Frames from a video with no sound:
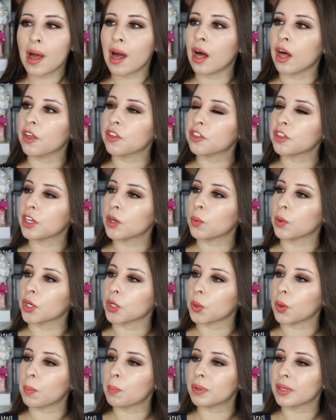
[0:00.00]
healthy
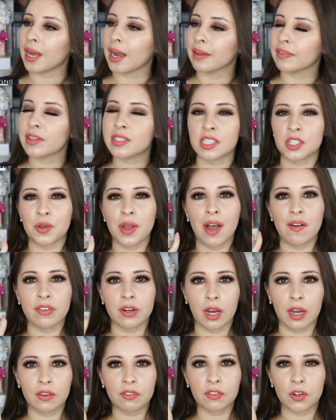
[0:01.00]
when you apply this and you
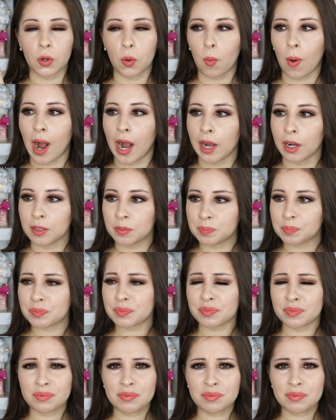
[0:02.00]
have it on for a while.